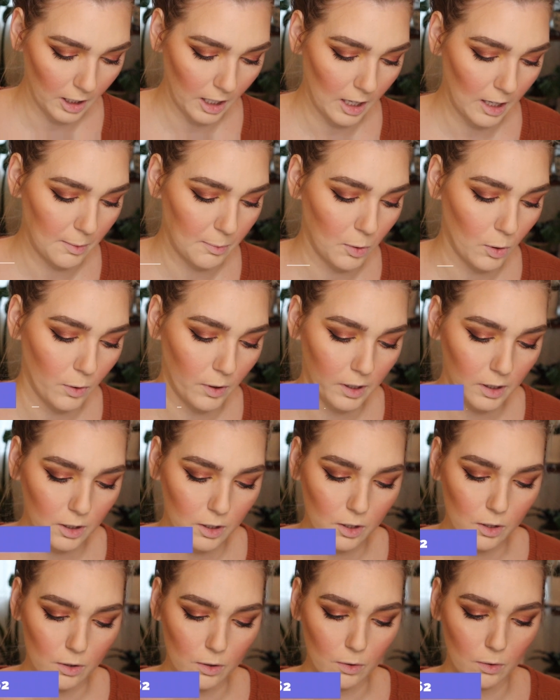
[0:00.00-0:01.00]
I'm going
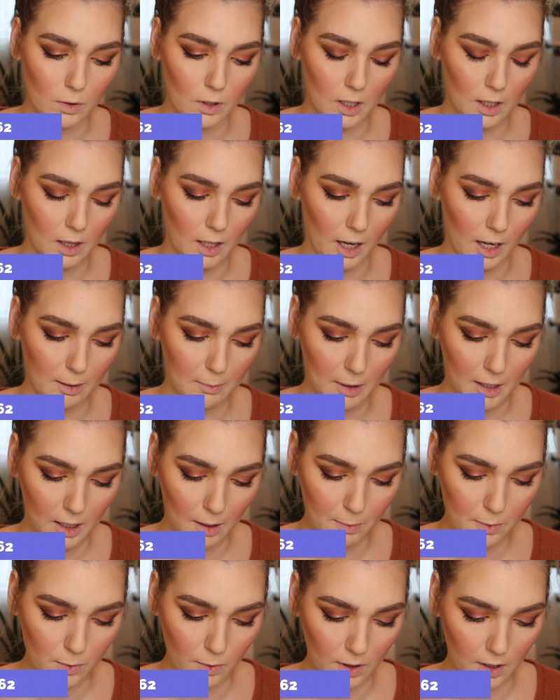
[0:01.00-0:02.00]
to line my
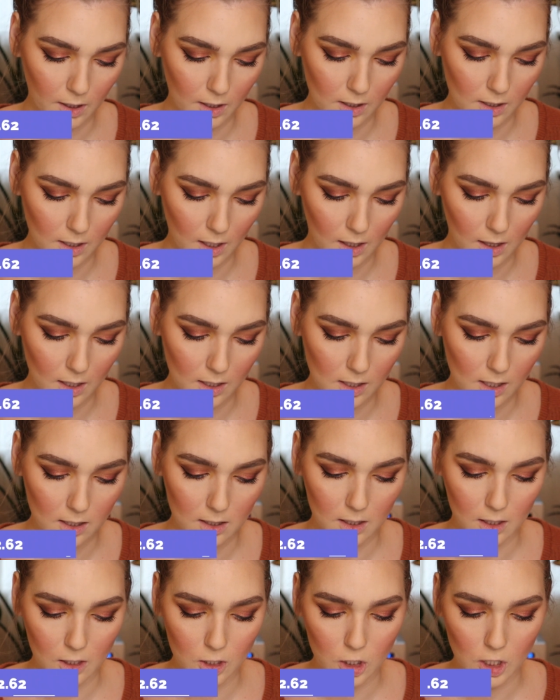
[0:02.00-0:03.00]
lips with this, and this
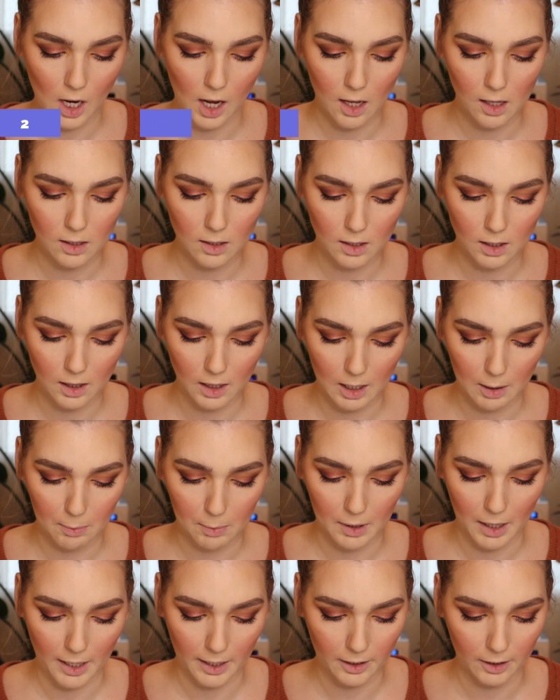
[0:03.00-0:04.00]
is a gel
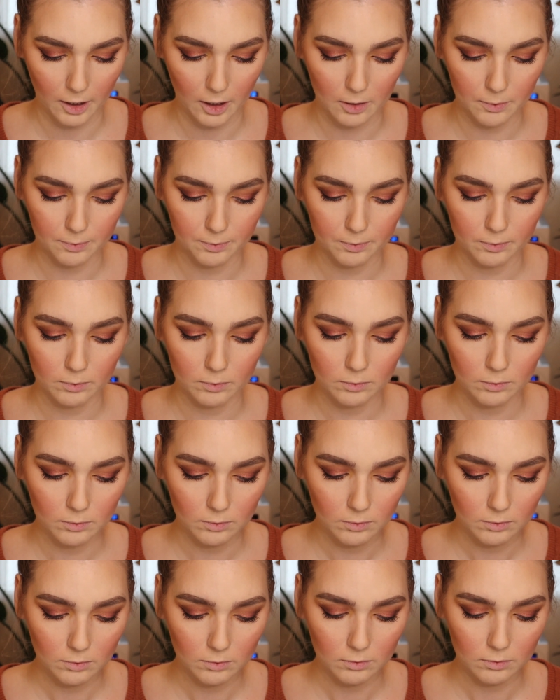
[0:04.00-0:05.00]
lip liner.
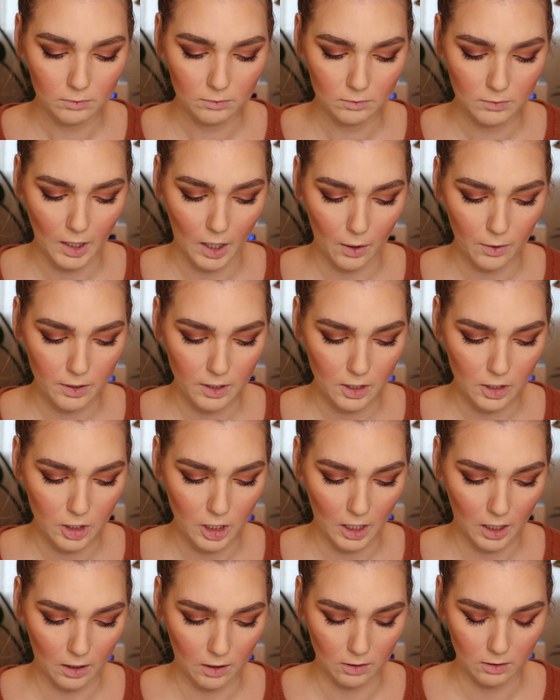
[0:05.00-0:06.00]
How is it
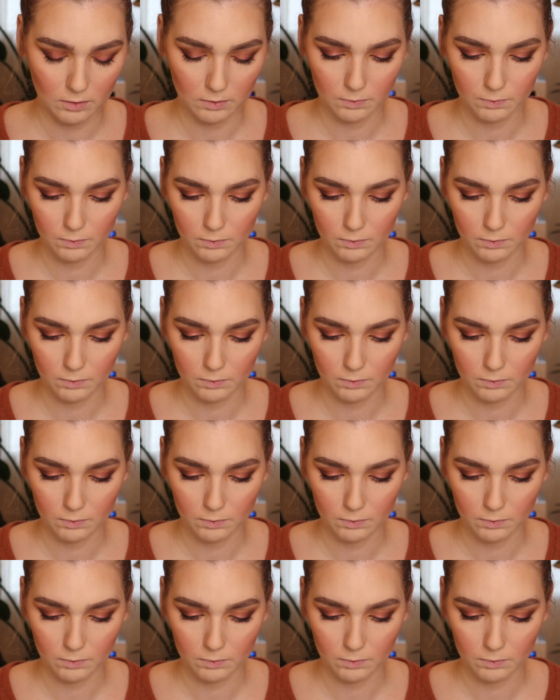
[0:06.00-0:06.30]
gel?